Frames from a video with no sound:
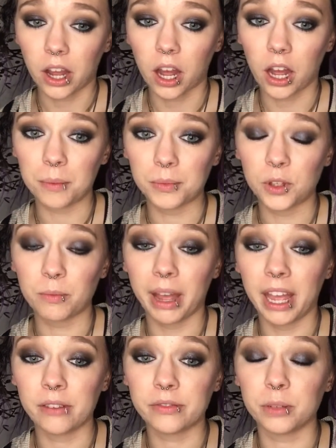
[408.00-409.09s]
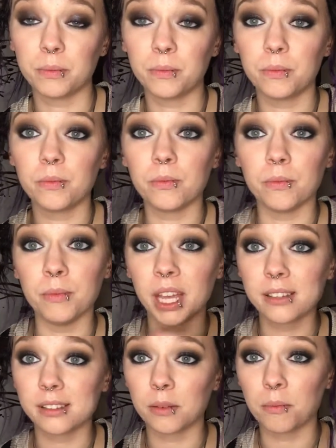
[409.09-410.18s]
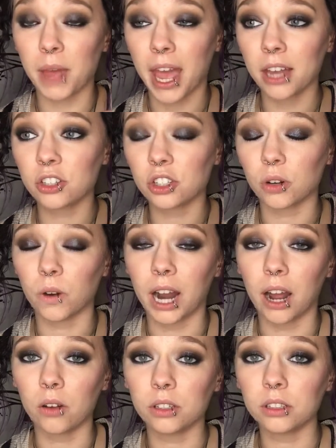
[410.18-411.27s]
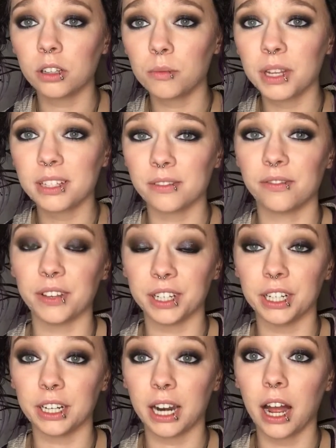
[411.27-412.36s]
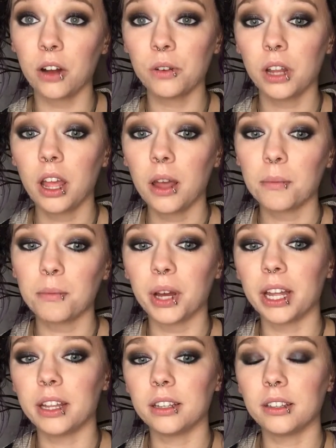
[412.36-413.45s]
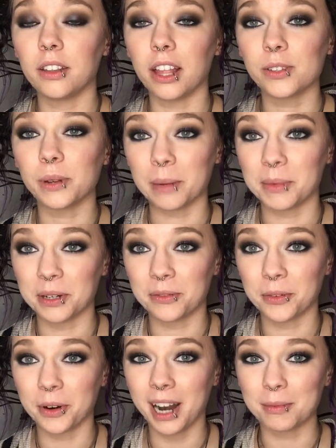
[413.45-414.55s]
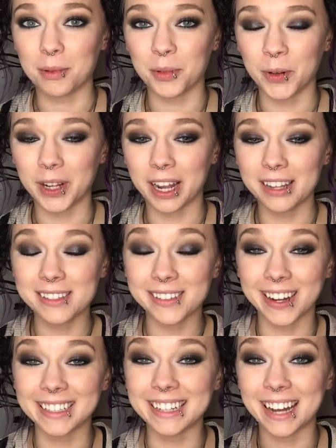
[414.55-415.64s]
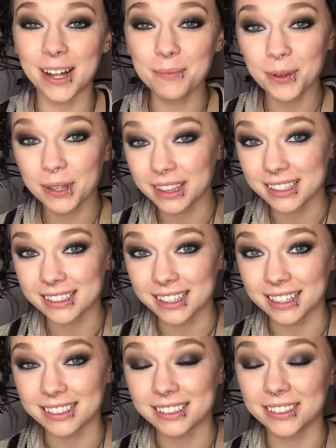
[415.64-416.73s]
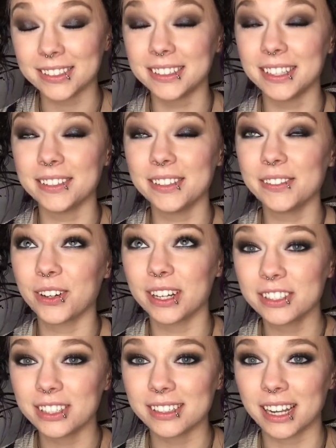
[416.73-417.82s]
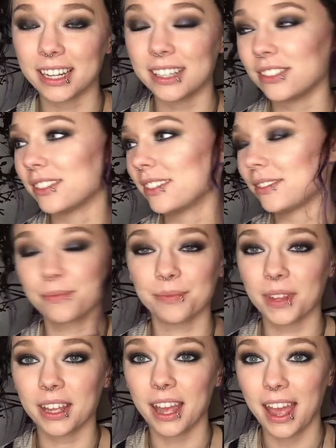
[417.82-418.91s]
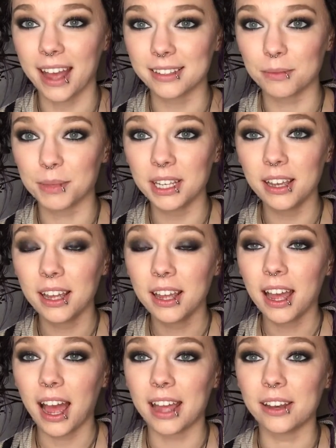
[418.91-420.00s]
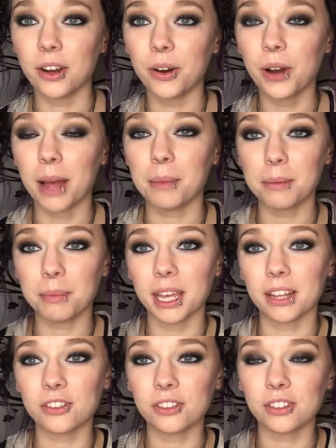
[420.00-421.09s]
Um, you might have to mix and match around a little bit to figure it out, but that's what I'm here for. I'm a beauty guide, so I can help you with these things. So if you have questions on it, just ask me. I know on my page